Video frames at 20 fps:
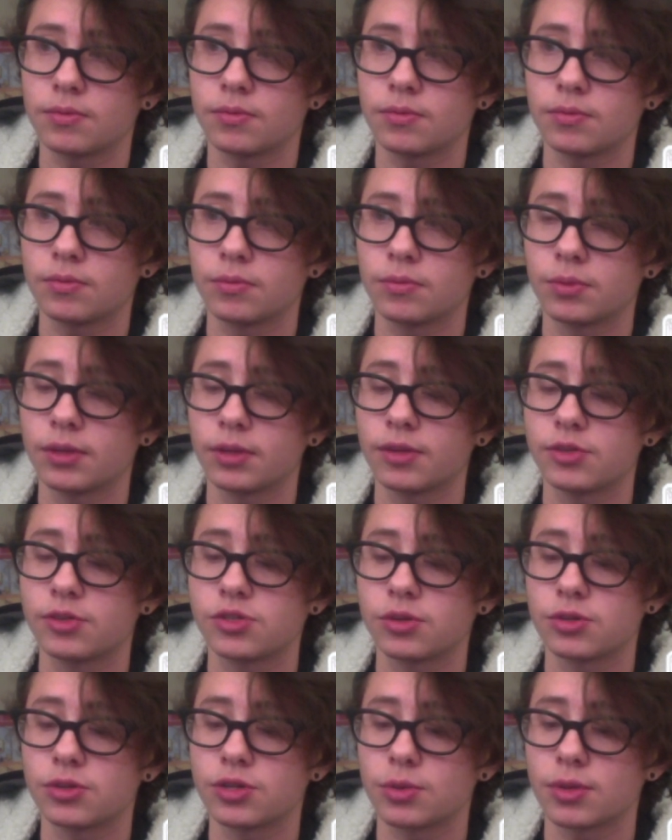really
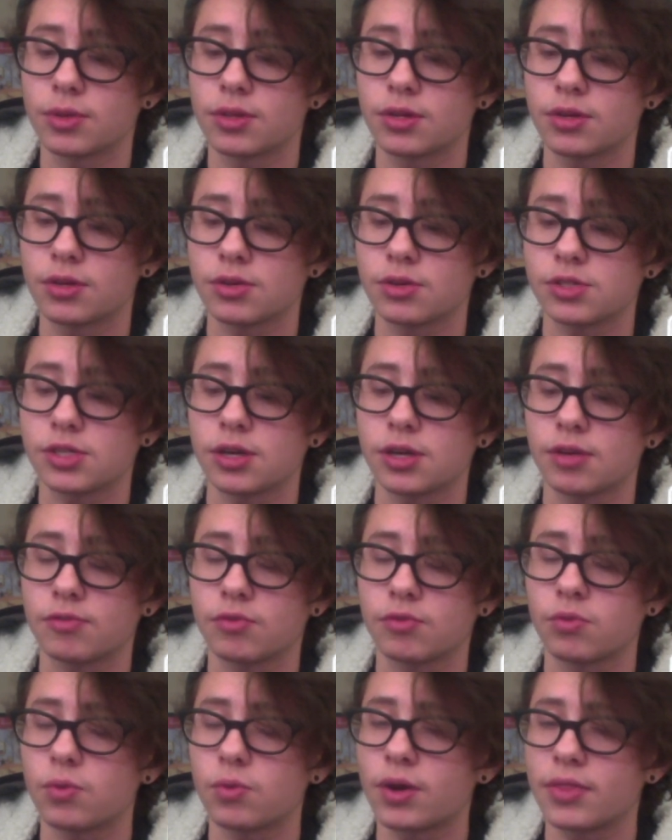searching within yourself
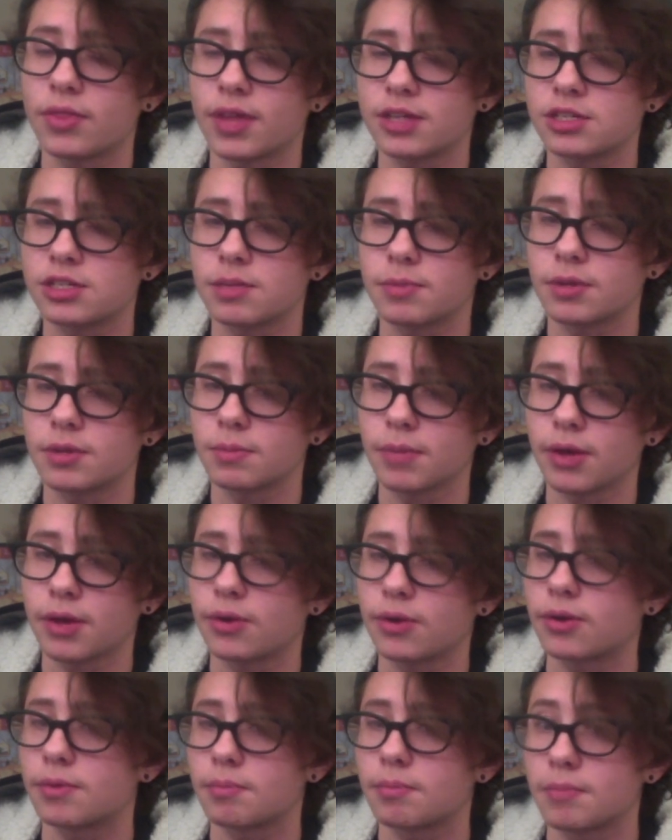what that something
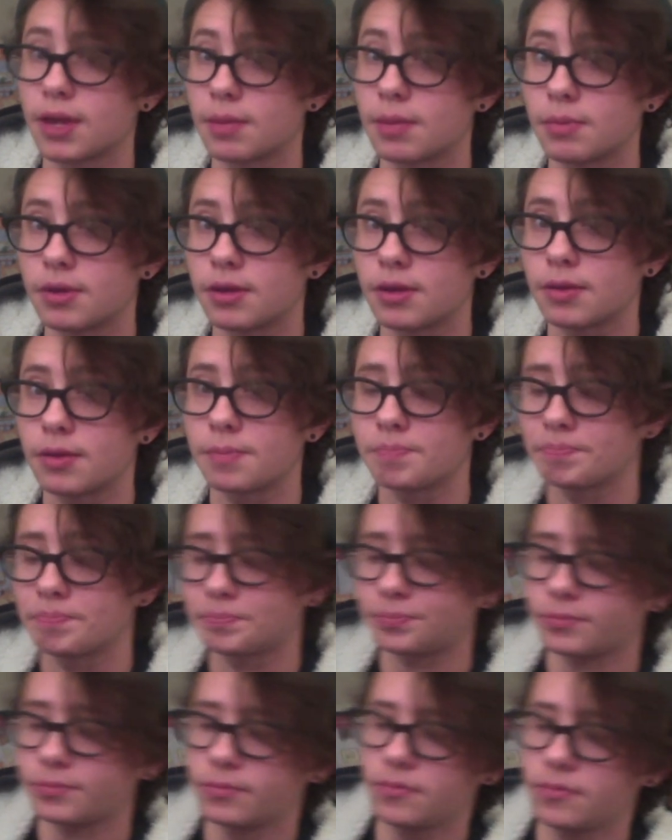better may be.
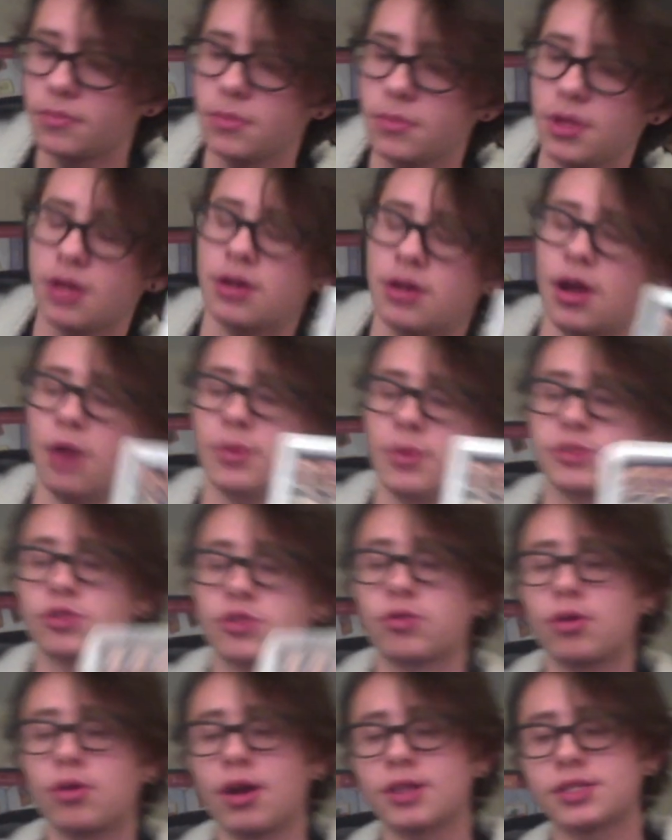Now what's
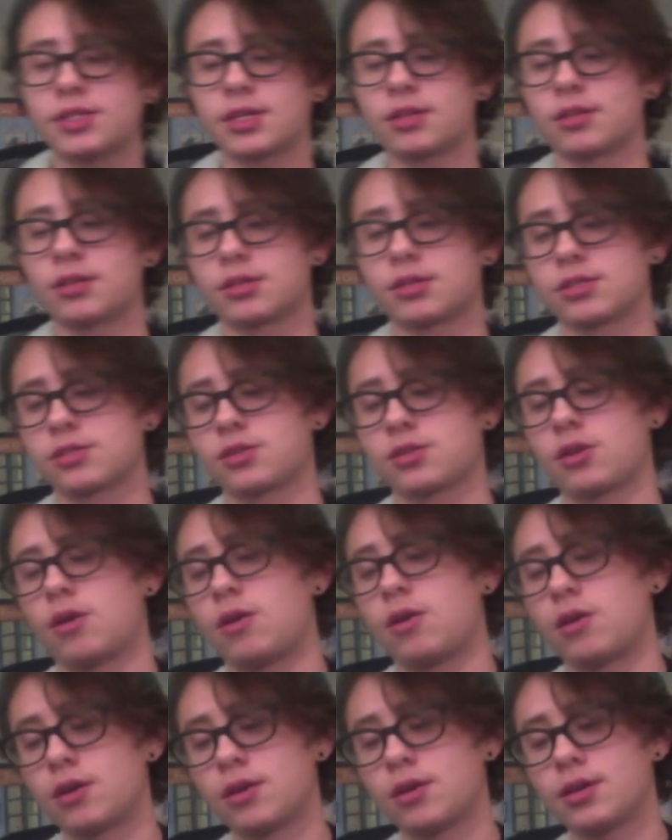crossing this
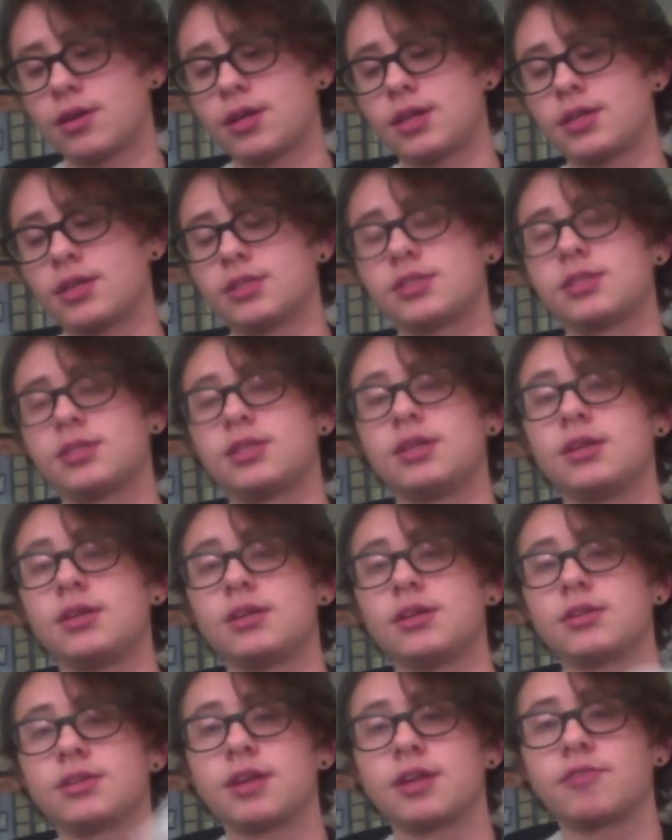card is
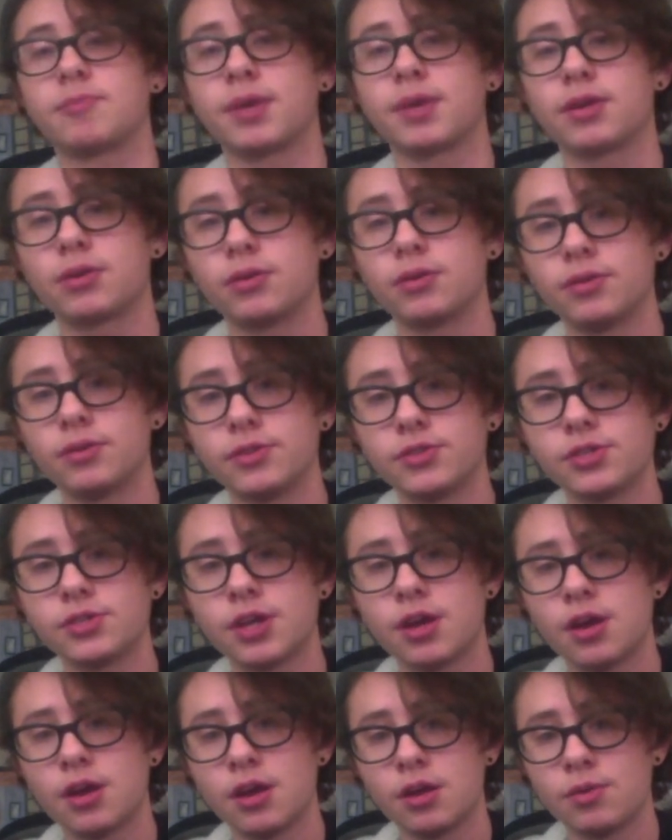the Ten of Pentacles,
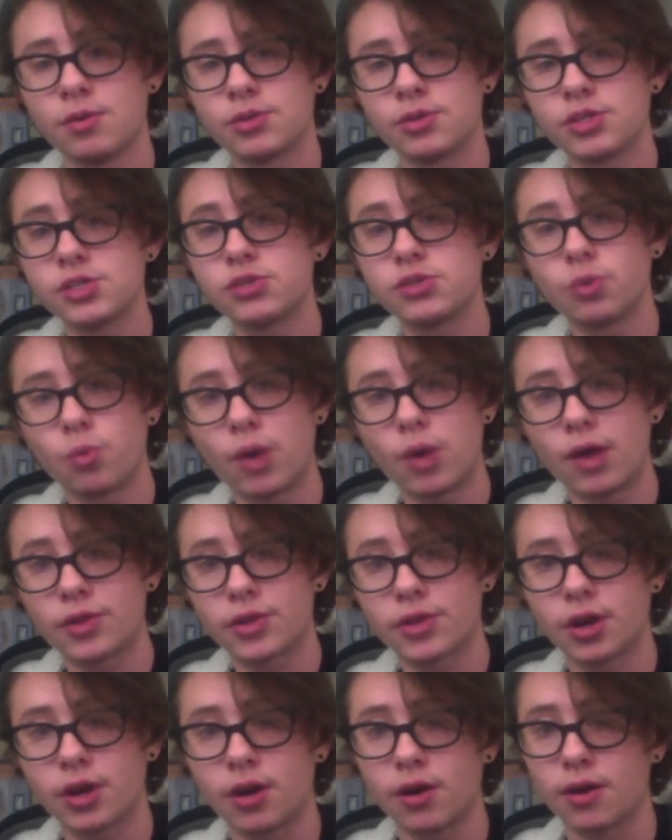which is the
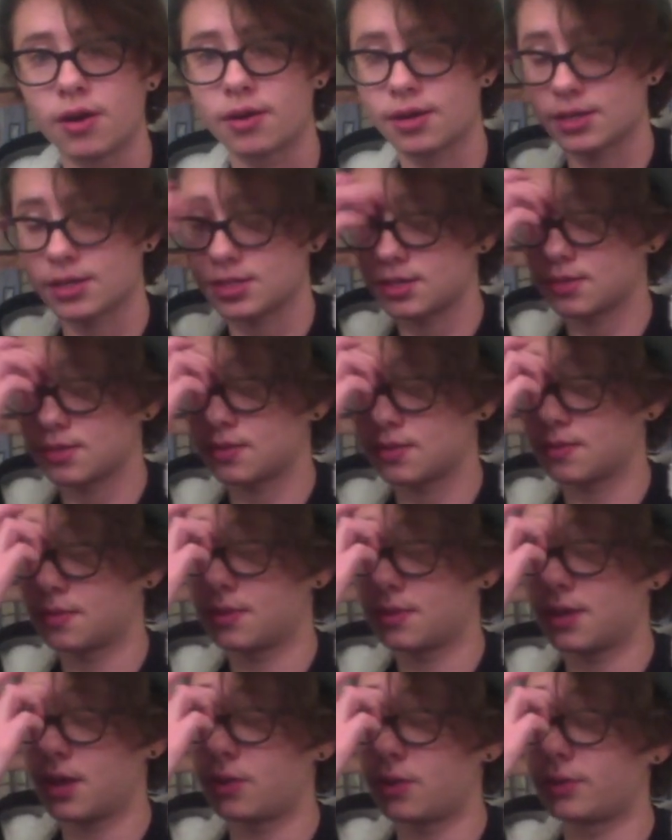wealth card. It's
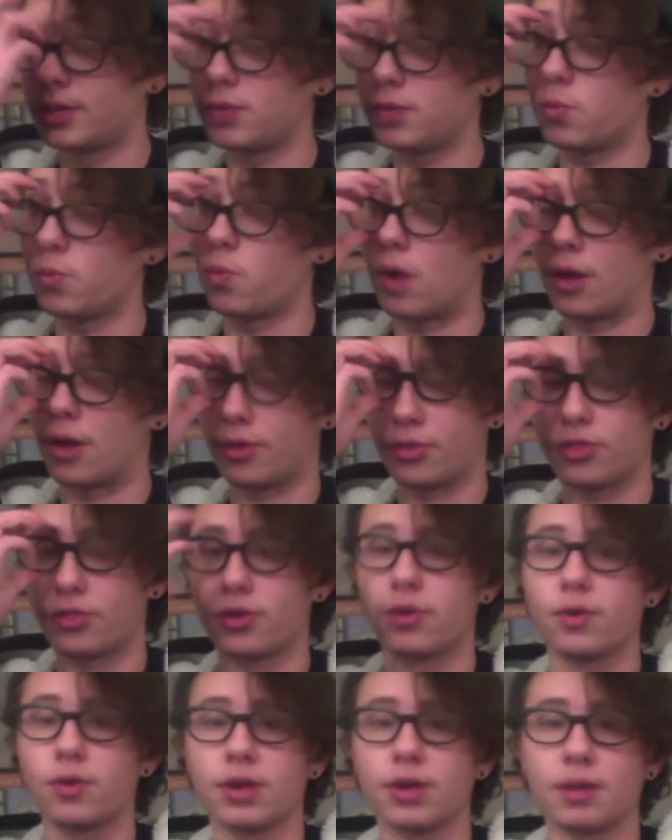not only wealth,
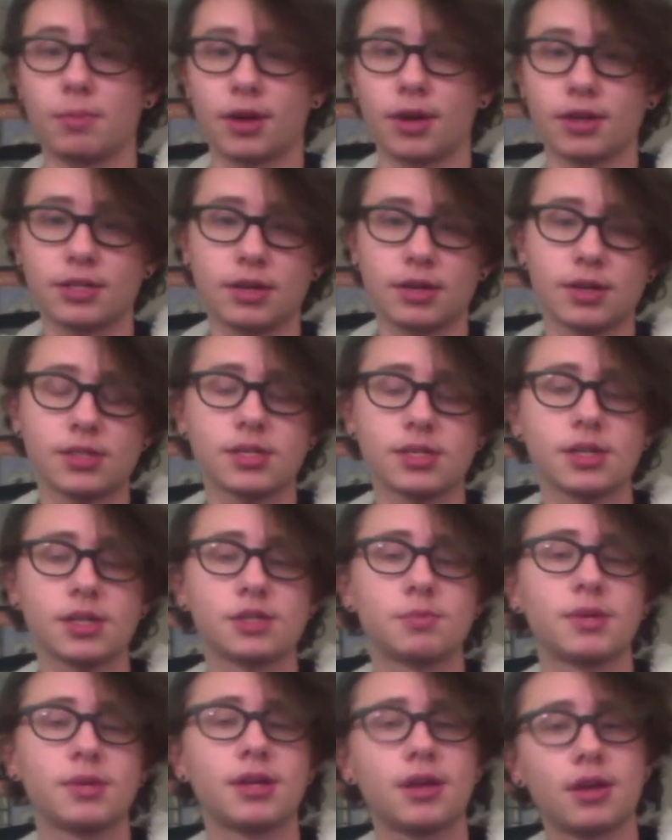though, in a monetary
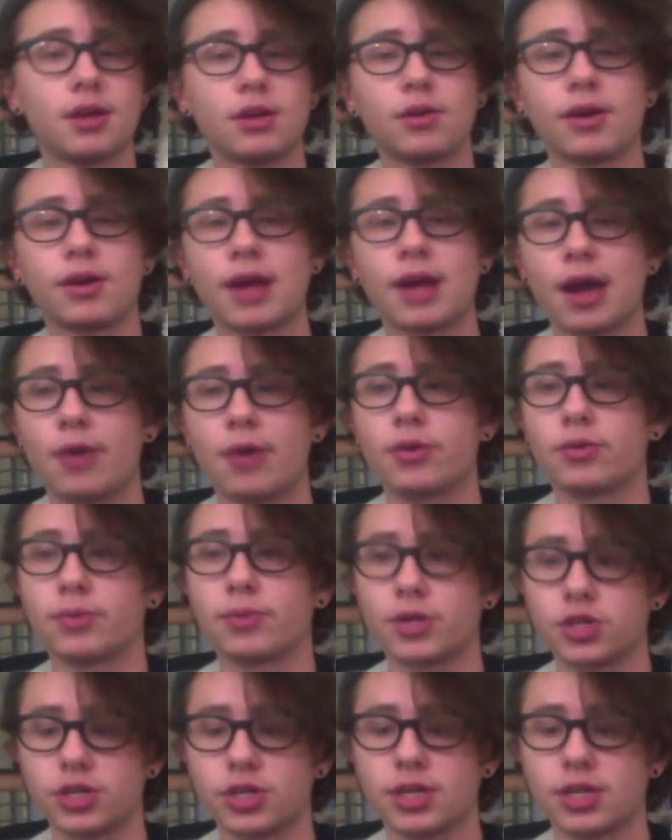sense, but inner and outer
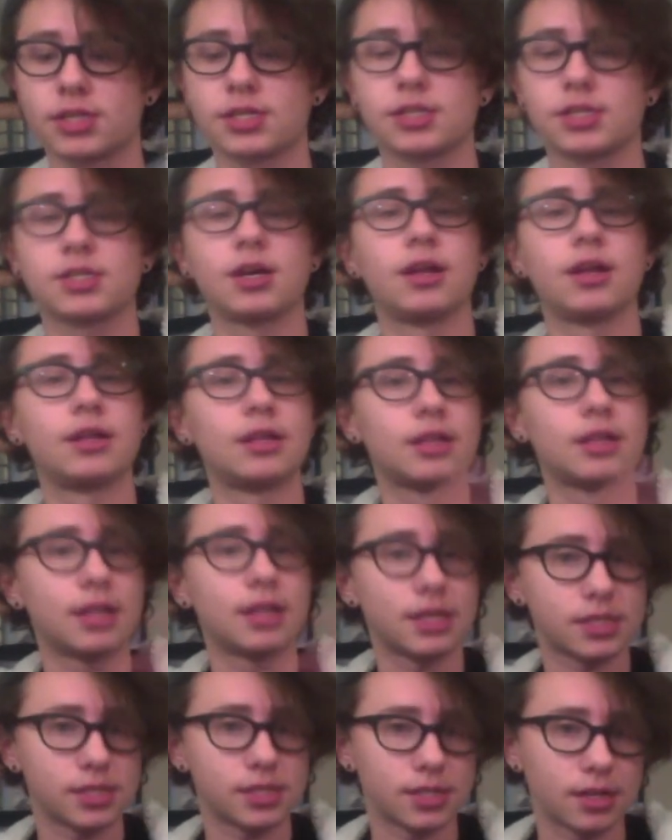richness. It's
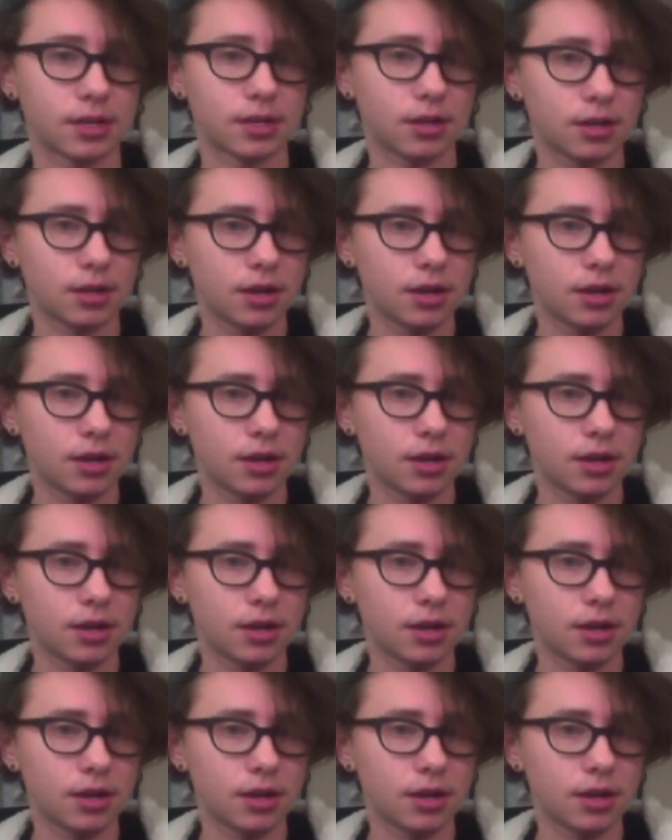holistic